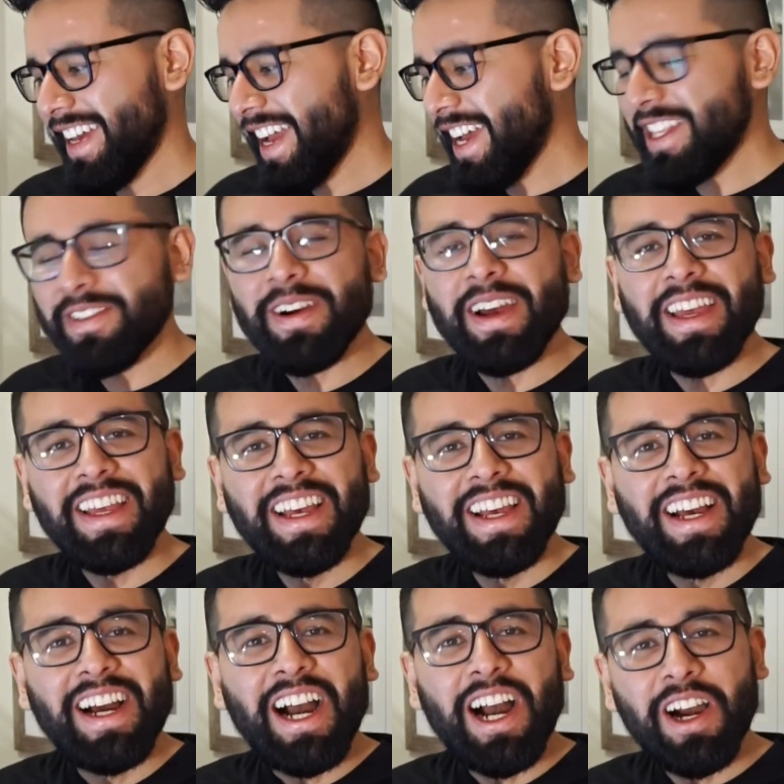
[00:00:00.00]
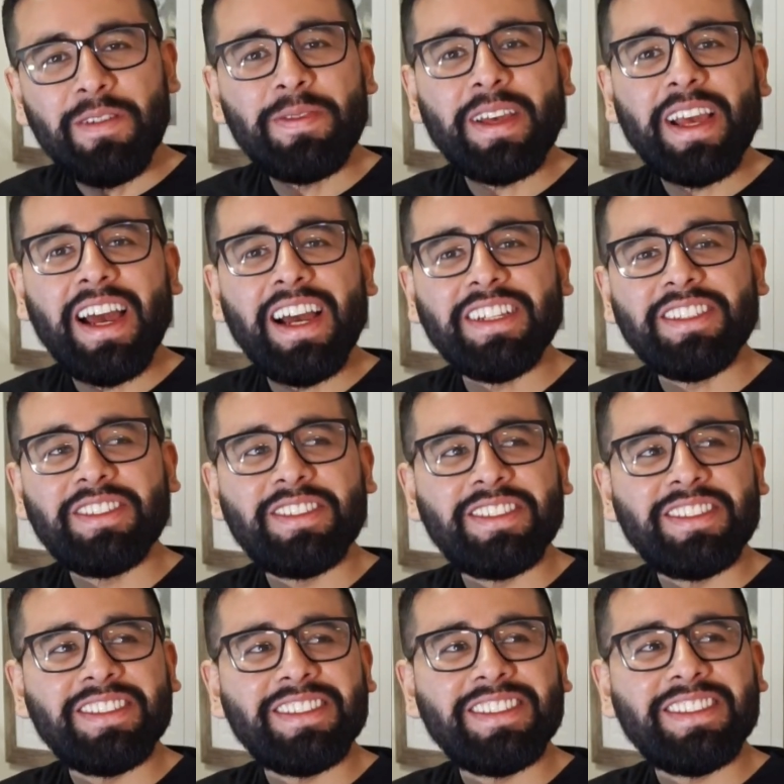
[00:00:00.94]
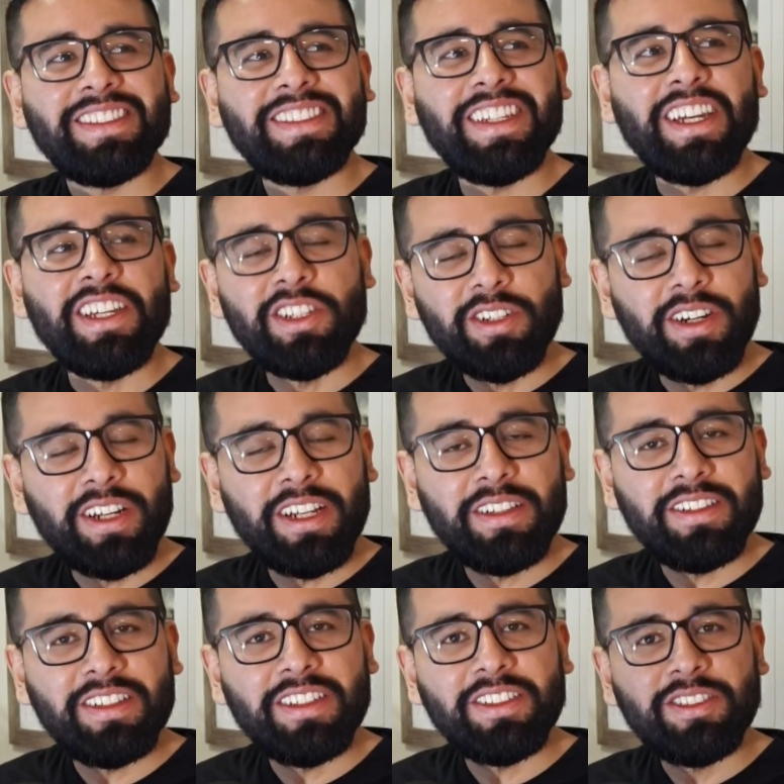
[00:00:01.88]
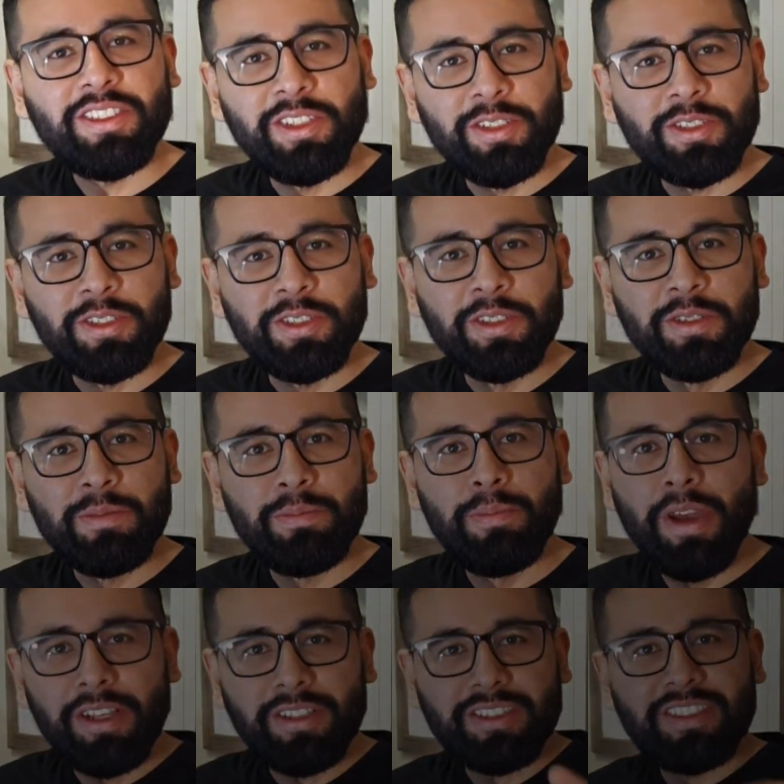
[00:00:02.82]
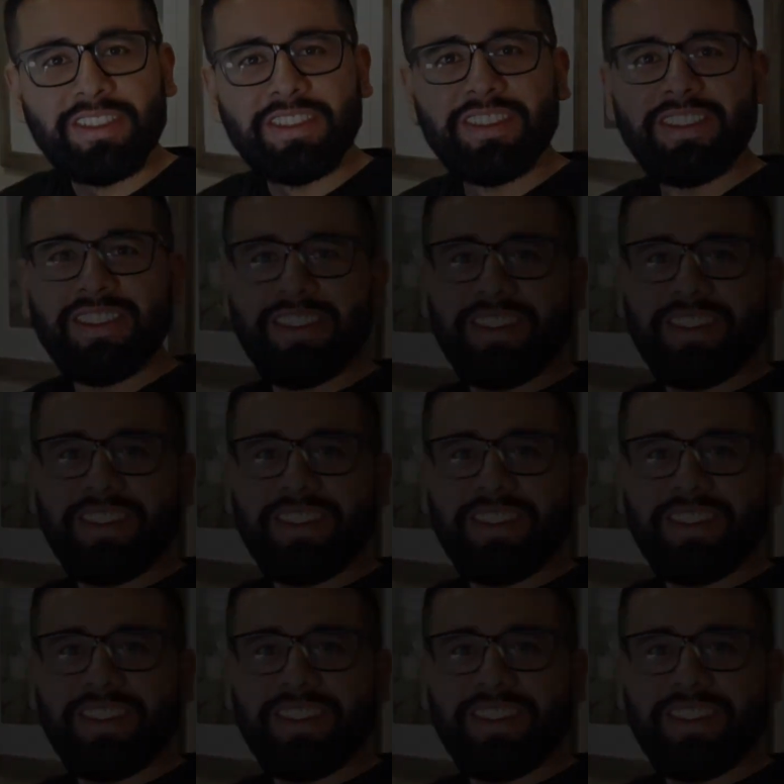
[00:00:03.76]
Anyway, I hope you guys enjoyed it. See you soon. Peace.